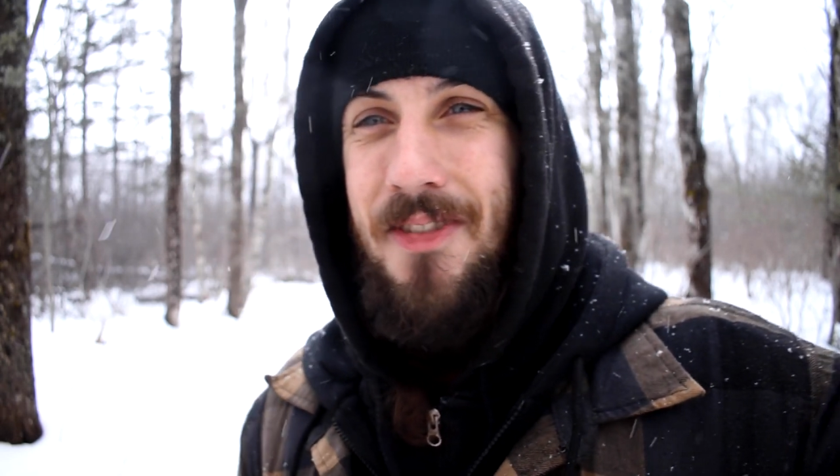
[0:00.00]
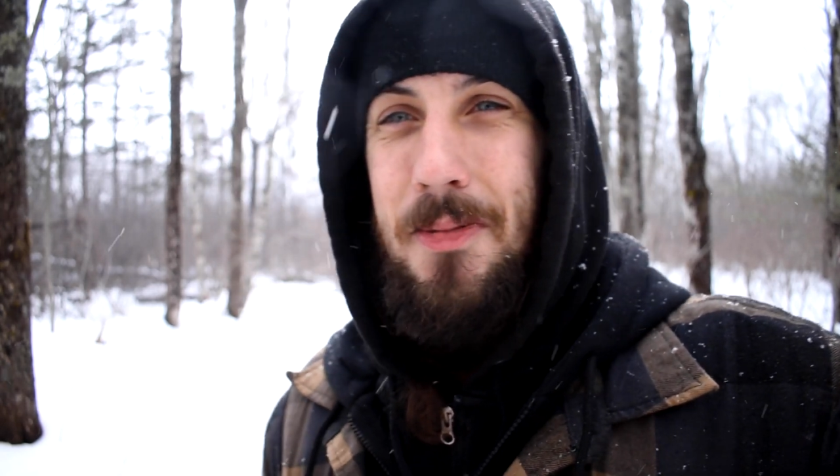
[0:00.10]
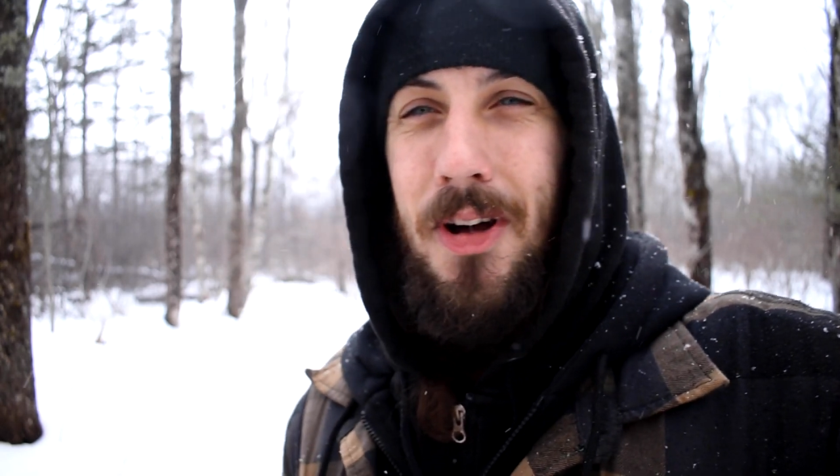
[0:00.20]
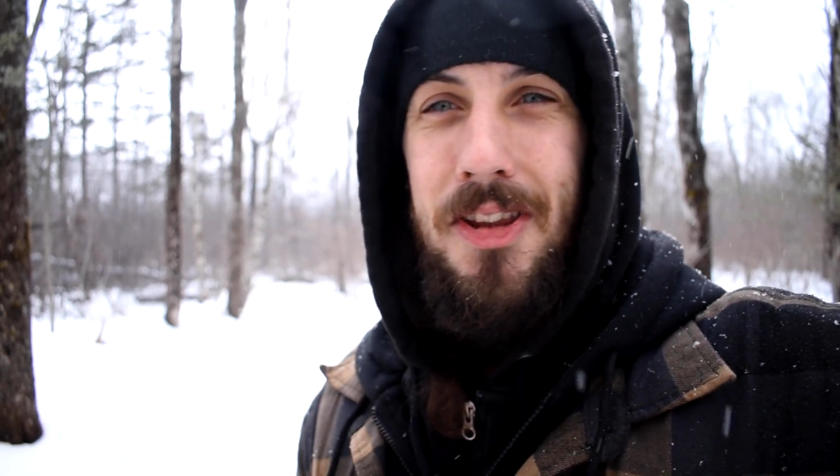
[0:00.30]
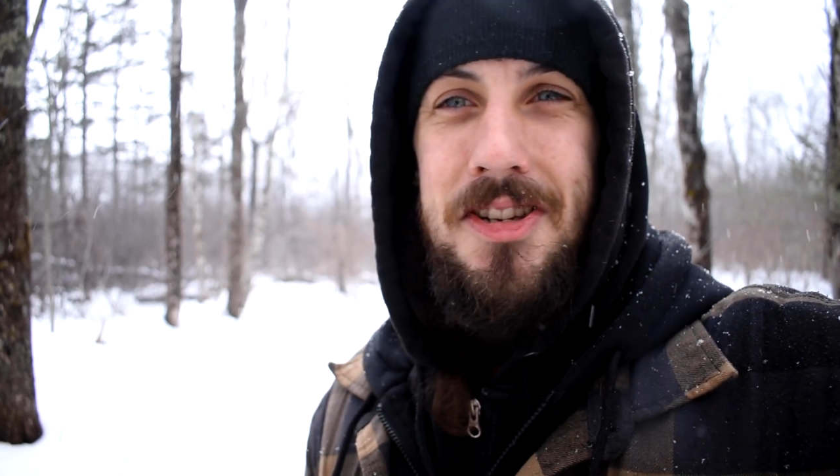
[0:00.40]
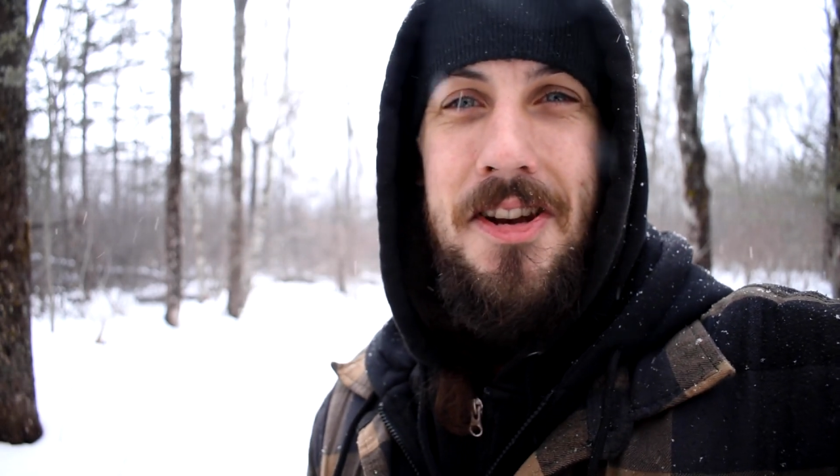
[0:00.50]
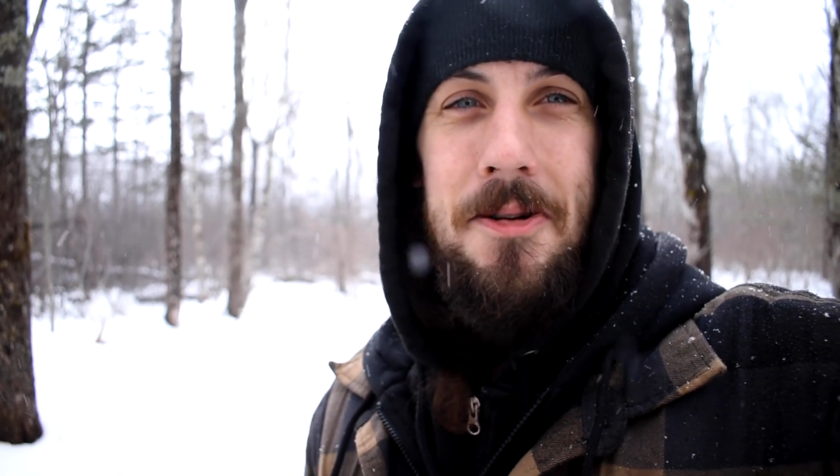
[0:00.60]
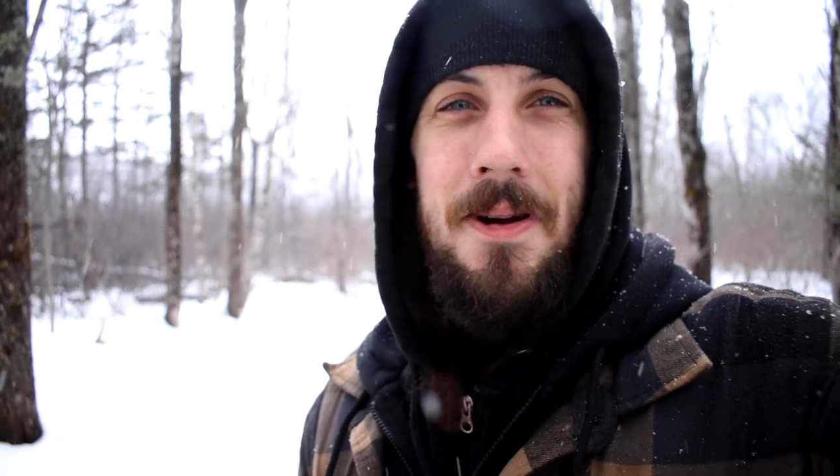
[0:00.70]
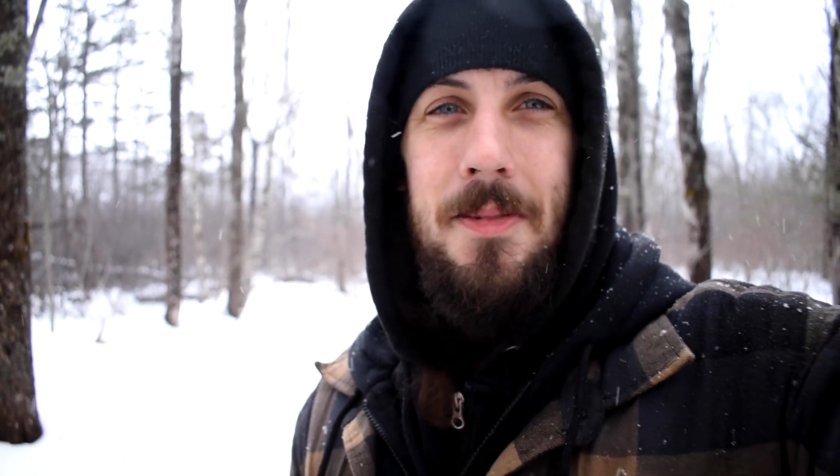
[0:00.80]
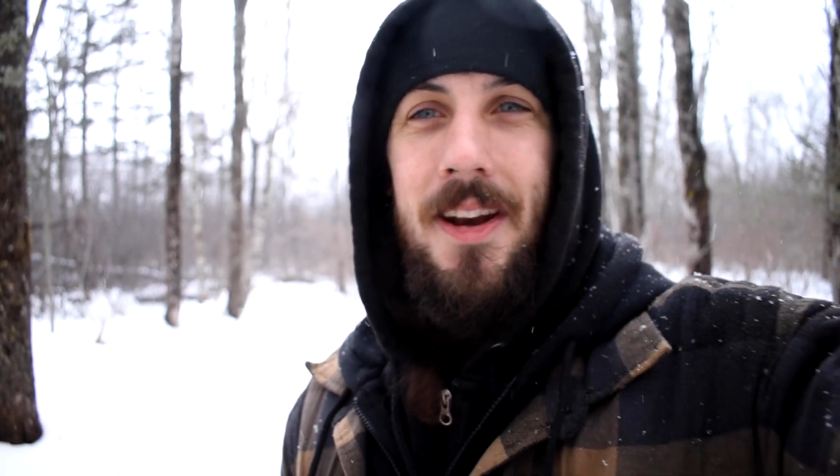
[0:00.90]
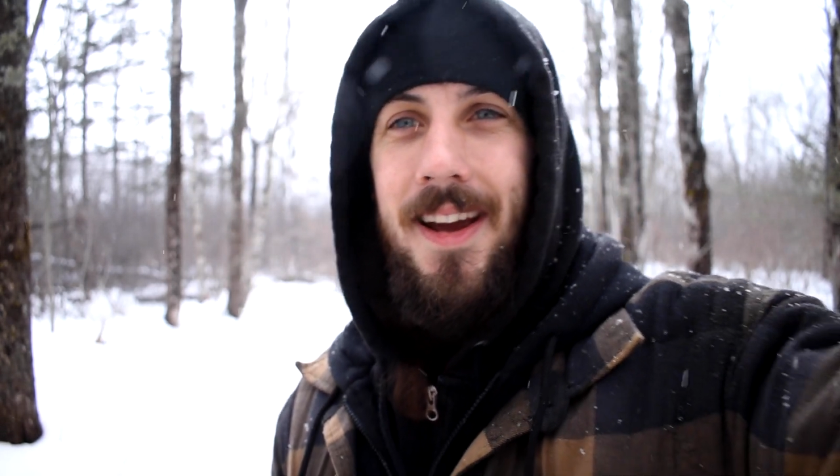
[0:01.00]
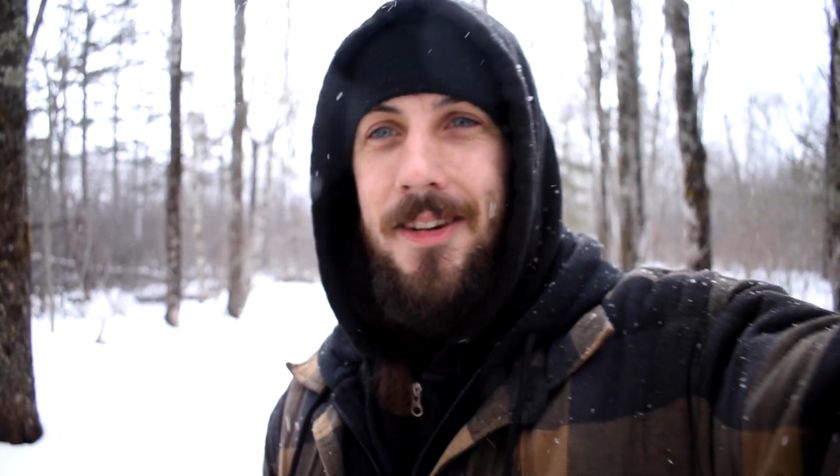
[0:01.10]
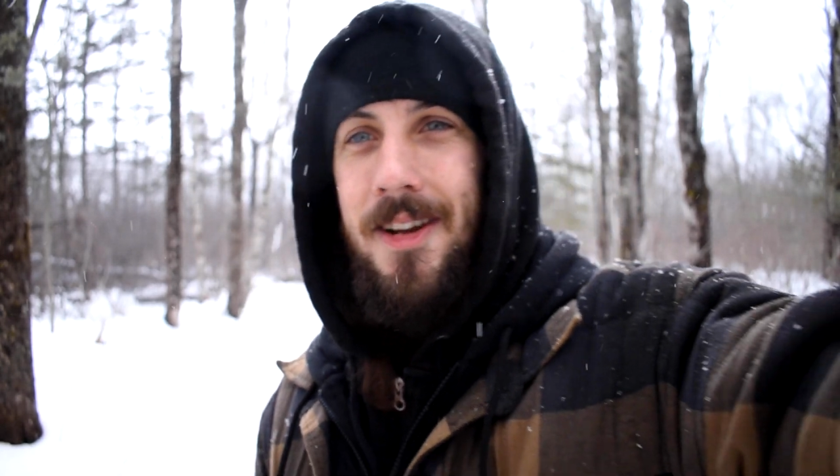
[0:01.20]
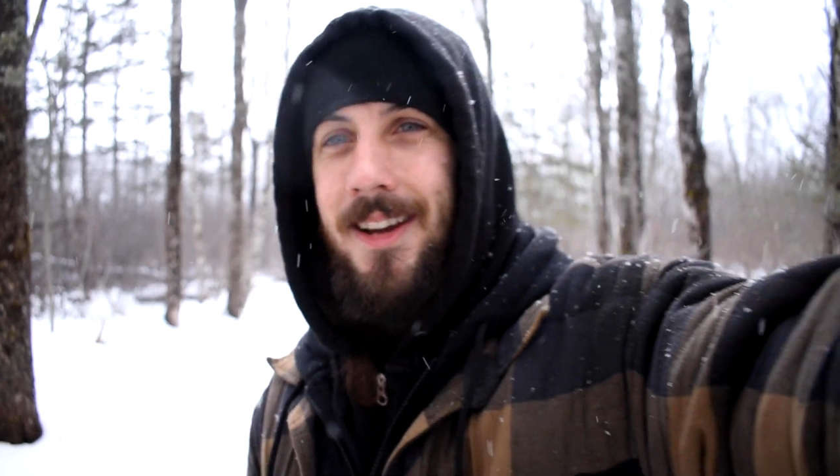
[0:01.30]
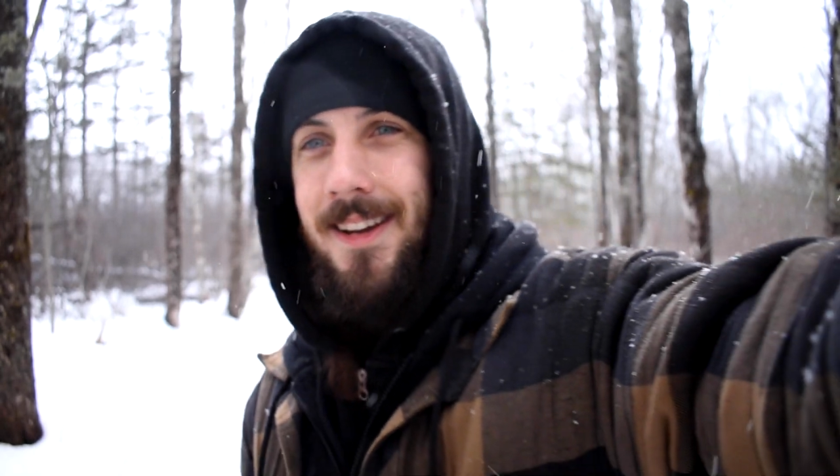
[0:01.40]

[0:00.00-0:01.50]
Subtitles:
from all this snow coming down.